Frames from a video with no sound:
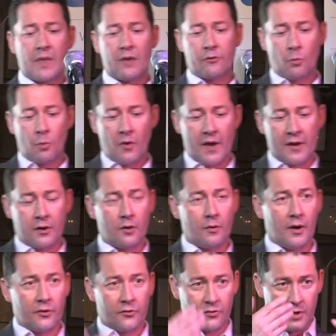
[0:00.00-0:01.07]
So what they
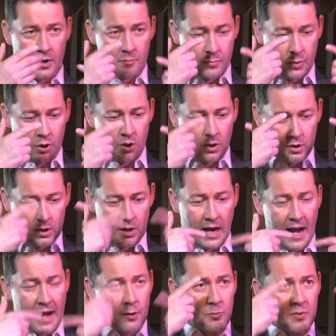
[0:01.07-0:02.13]
do is they put
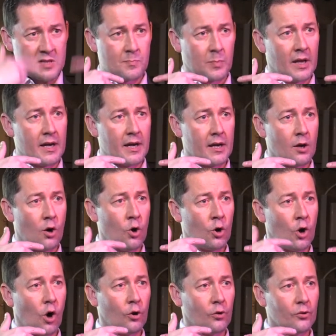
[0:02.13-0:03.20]
a head-up display
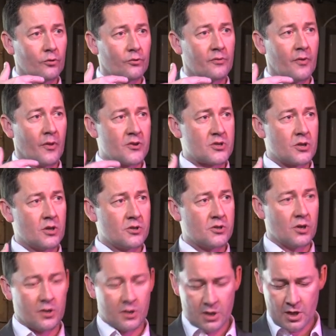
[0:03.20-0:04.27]
on goggles for the
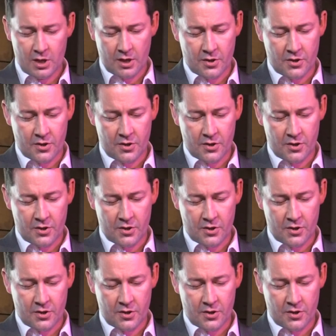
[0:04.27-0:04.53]
surgeon,